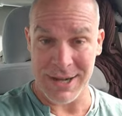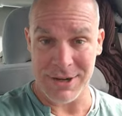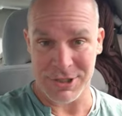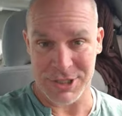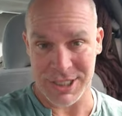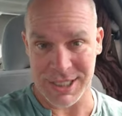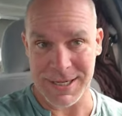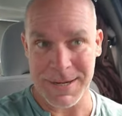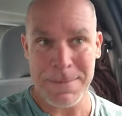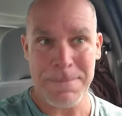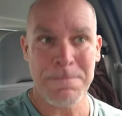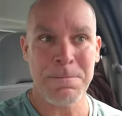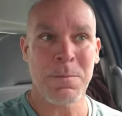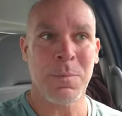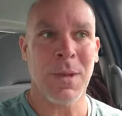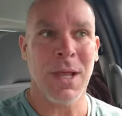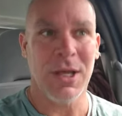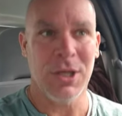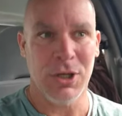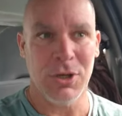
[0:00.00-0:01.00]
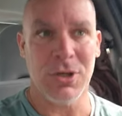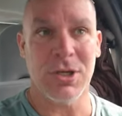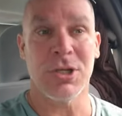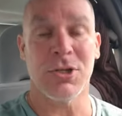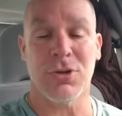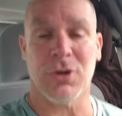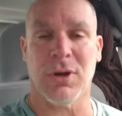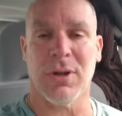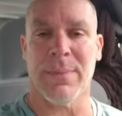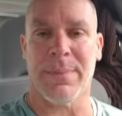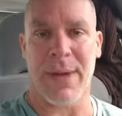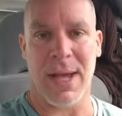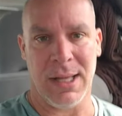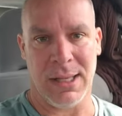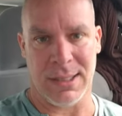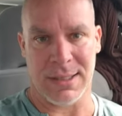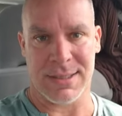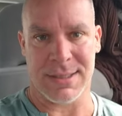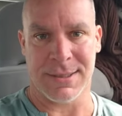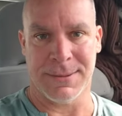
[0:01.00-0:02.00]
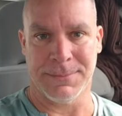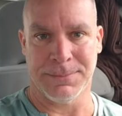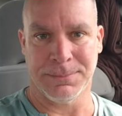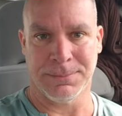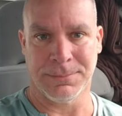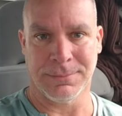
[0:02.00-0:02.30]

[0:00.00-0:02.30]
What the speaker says: energy, you control the balance.